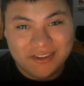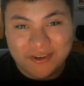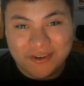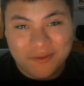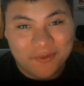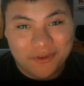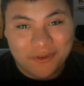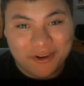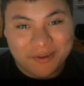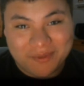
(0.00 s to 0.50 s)
no
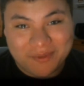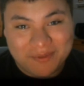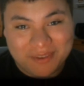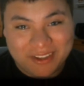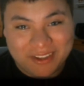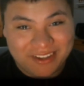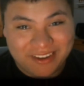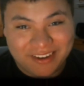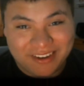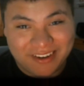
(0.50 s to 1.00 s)
point in me
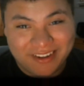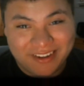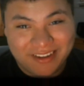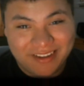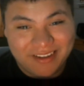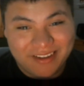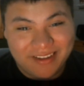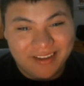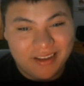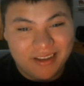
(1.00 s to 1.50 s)
being here.
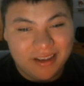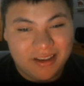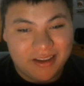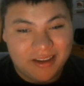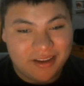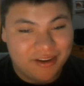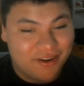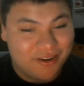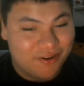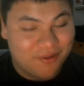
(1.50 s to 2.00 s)

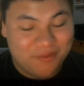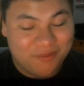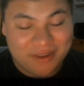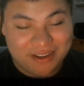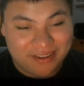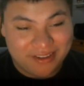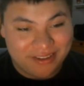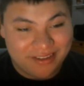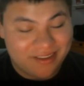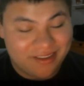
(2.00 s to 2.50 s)
You know,
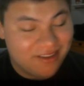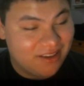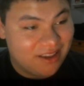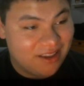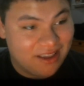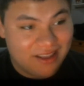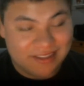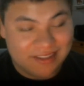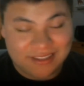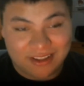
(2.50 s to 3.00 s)
my
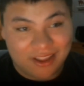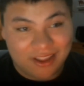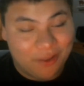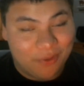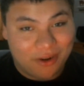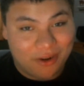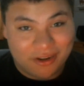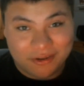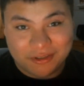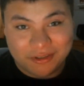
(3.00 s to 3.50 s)
that's all I
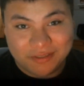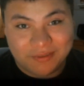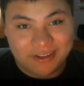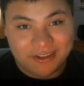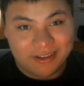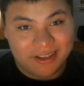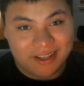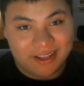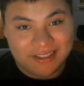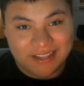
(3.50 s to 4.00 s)
want to do is make
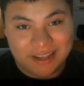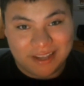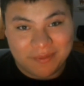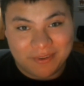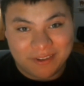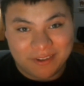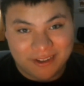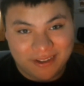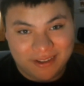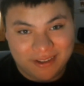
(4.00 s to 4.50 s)
you guys
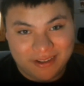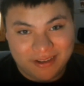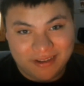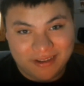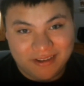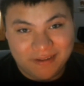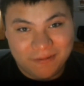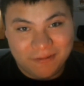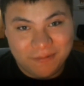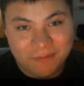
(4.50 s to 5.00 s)
happy.
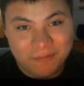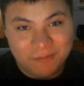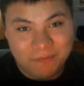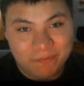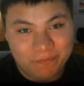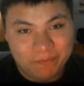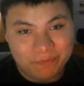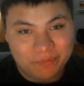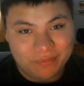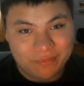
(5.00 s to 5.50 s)

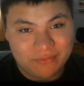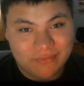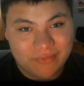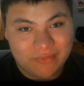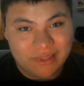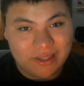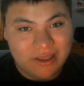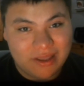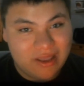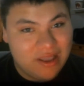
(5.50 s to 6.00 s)

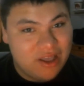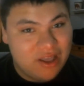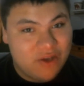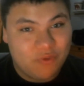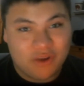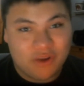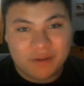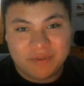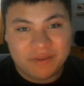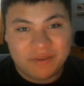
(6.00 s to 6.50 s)
I
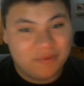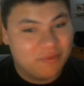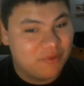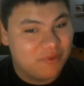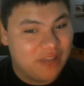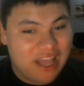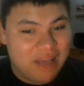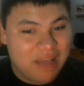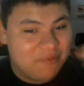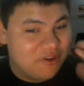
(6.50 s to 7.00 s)
want to make people
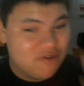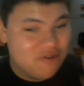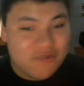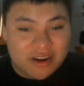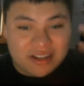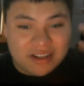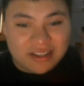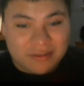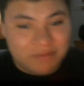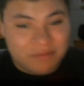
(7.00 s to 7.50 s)
happy. I
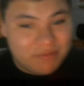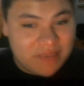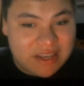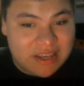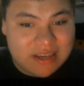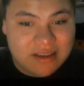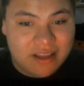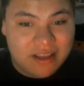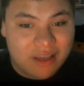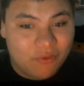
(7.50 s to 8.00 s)
want to
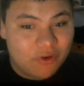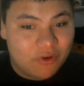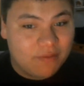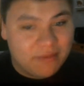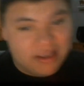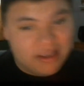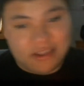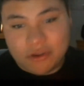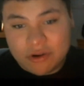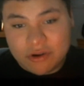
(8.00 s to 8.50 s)
make I want to
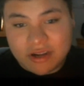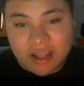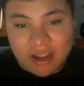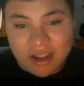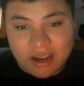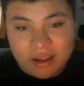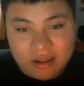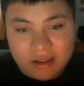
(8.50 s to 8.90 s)
make their day.